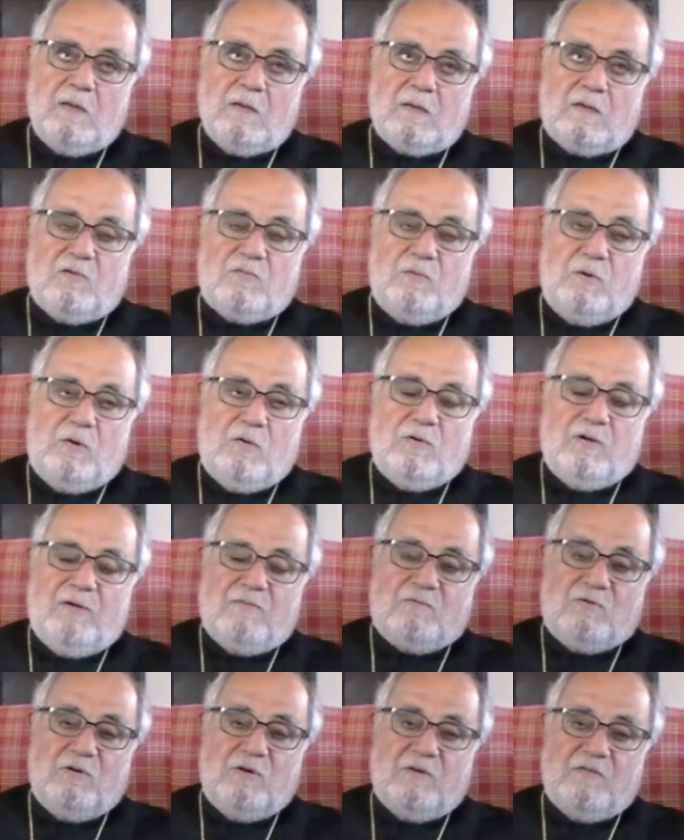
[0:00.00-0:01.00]
because we know you
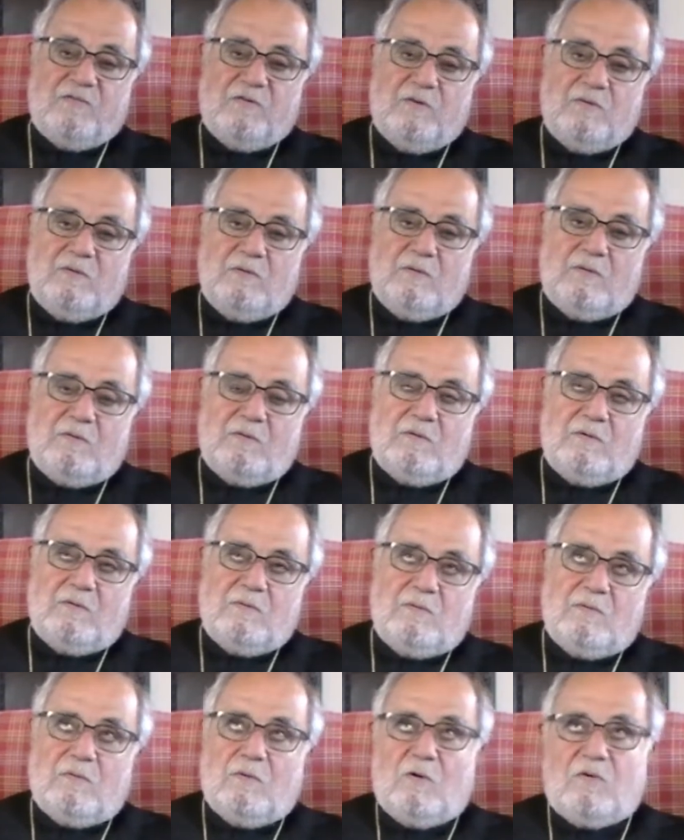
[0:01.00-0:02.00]
have two different
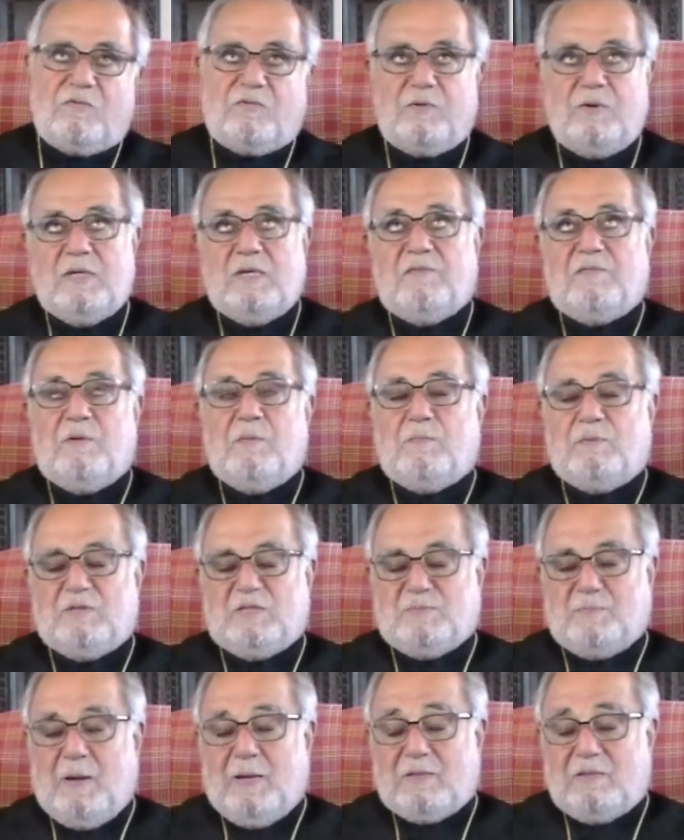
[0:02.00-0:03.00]
or three different
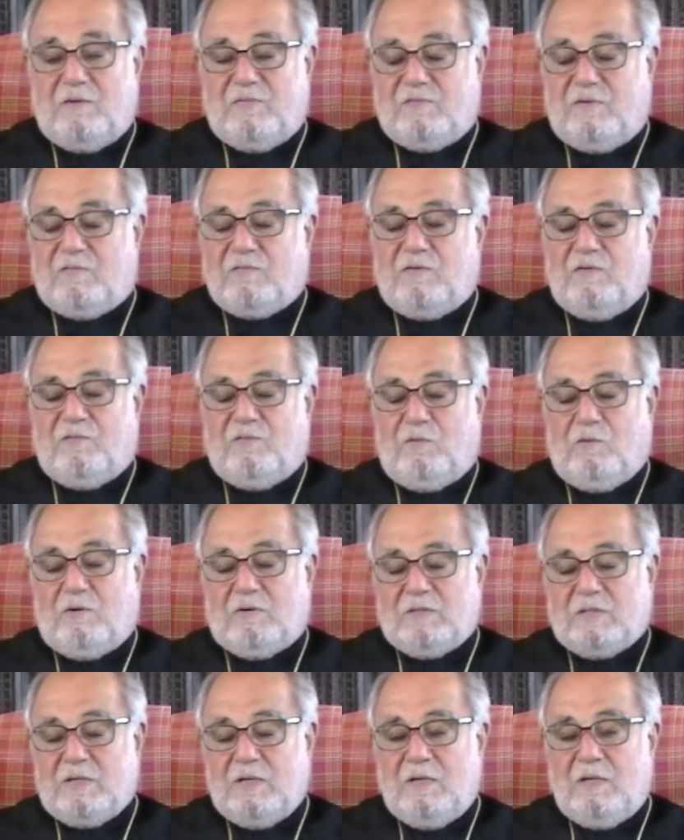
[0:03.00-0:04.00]
perspectives of
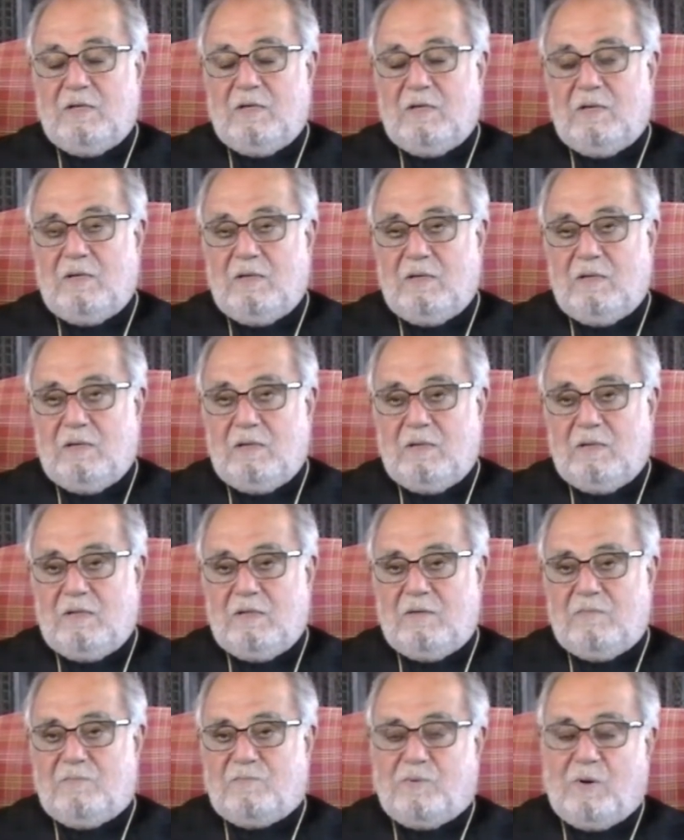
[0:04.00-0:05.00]
divorce
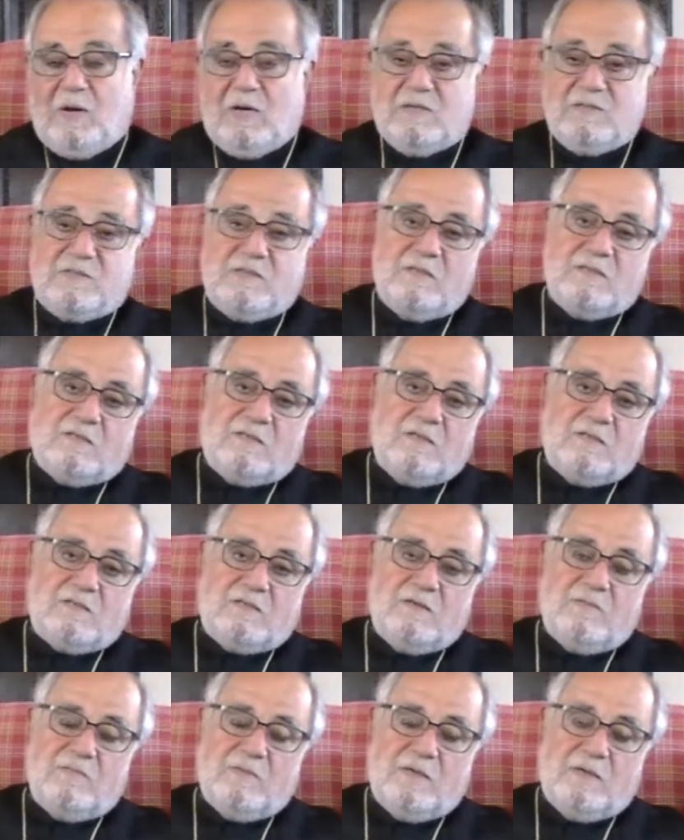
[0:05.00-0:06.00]
in
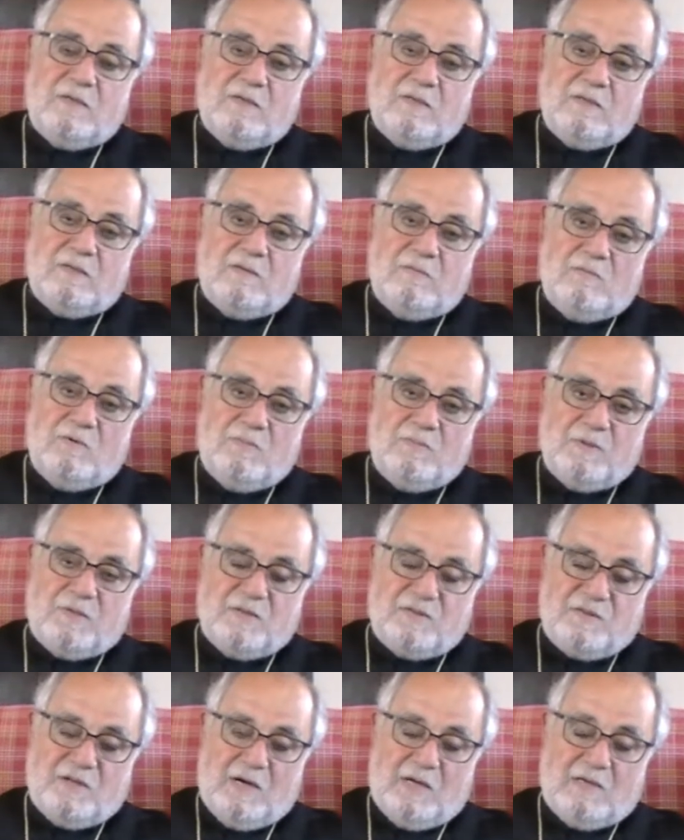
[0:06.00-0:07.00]
Protestantism and in Roman
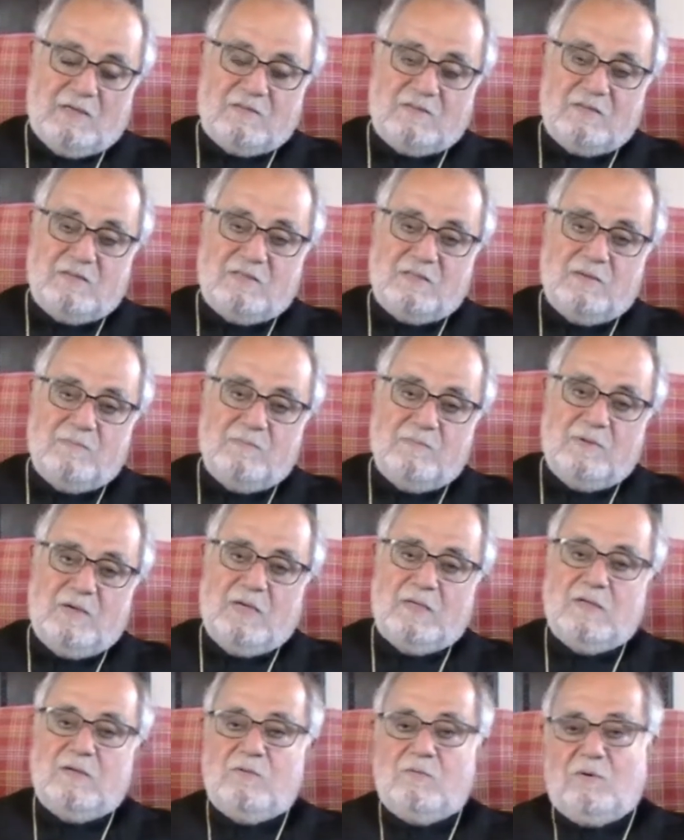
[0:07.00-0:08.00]
Catholicism
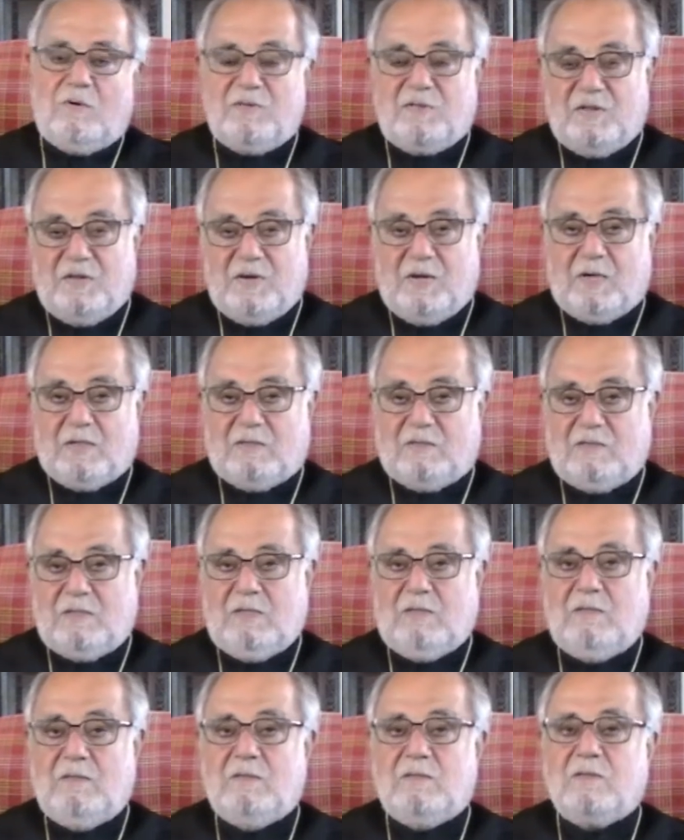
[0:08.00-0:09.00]
and in
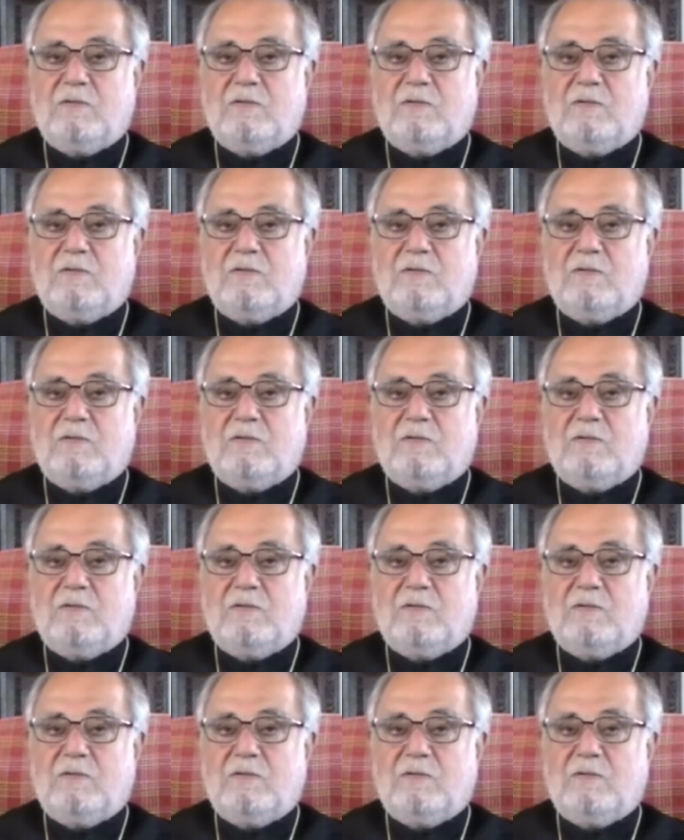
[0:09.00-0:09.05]
Orthodoxy.